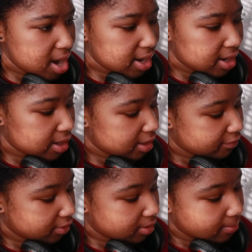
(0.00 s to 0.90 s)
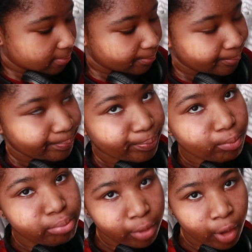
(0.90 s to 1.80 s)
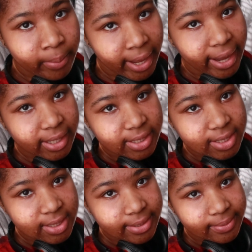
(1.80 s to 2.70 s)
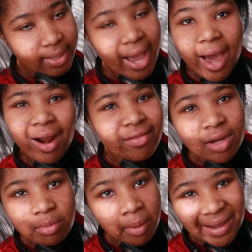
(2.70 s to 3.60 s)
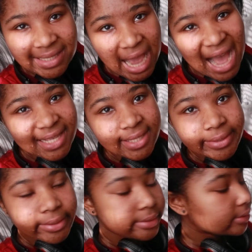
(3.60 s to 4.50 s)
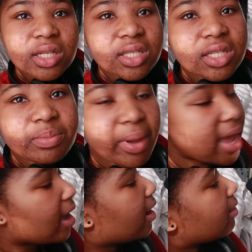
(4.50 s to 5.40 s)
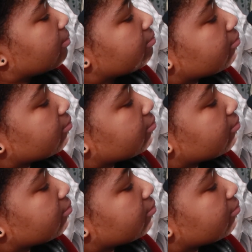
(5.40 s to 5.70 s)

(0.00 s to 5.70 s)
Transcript: I got 11 Pro Max. I don't have 11 Pro Max, guys. This is bad.